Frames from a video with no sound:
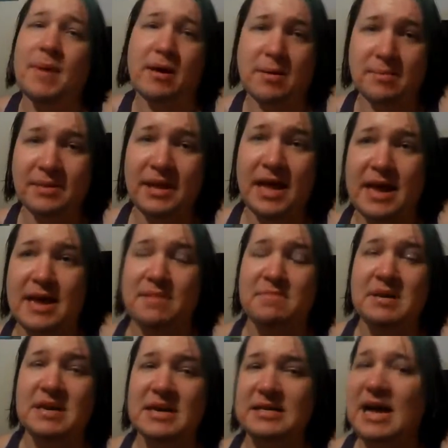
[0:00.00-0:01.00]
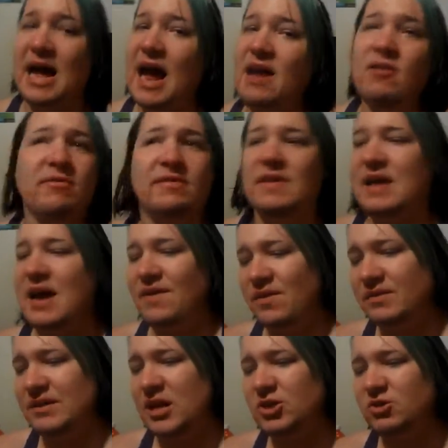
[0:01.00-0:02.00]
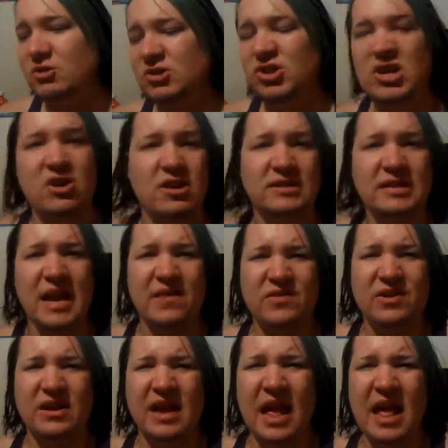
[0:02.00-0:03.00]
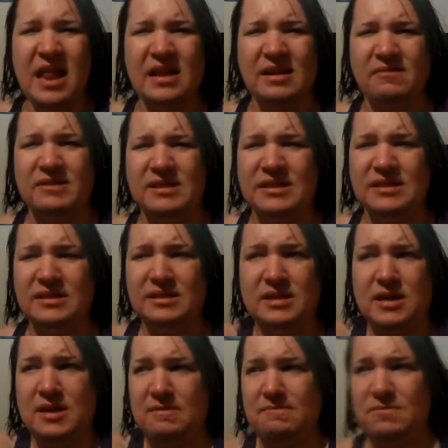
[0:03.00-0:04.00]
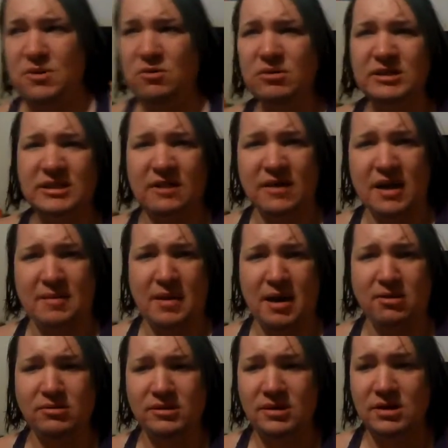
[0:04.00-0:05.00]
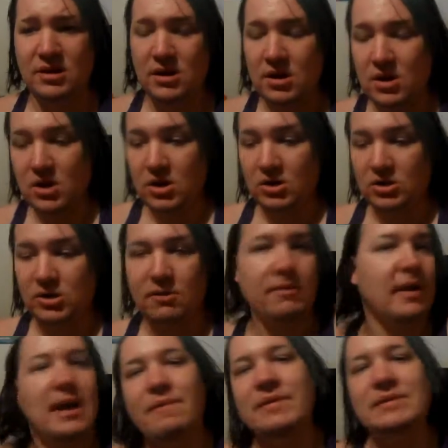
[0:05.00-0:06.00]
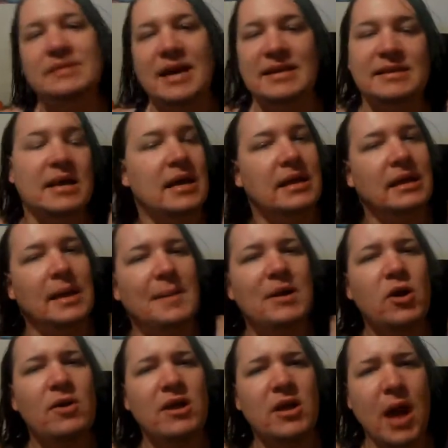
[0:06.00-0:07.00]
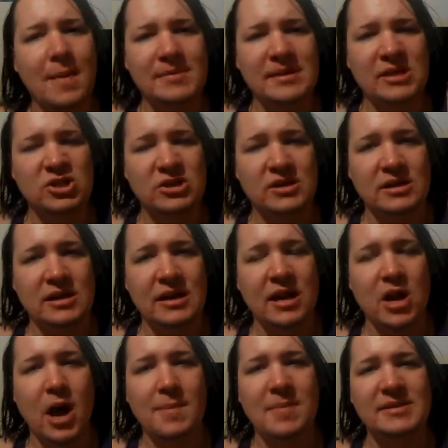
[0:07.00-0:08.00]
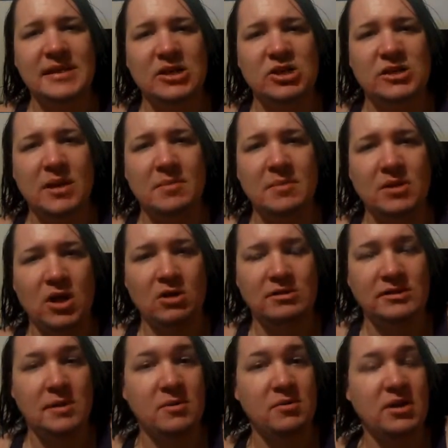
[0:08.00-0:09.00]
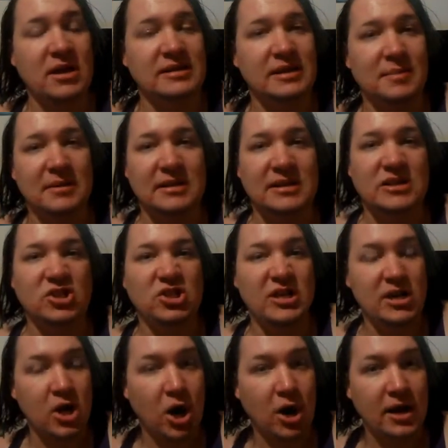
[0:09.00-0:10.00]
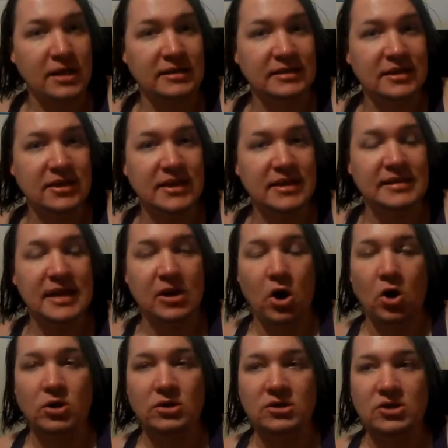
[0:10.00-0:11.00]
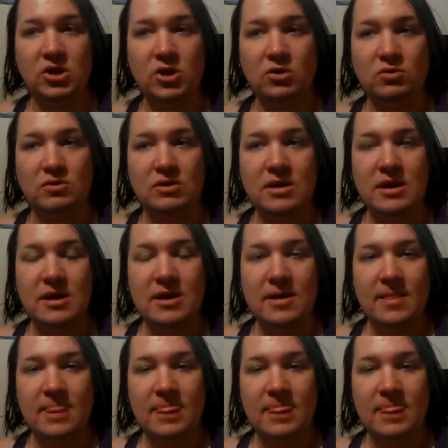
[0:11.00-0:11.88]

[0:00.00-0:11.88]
didn't come out and play because I don't think I've ever touched those Ginas ever again, ever since newer stuff came out. So, anyways, guys, let me know in the comment section down below, and tell me what you guys think about this G Guardian series, and also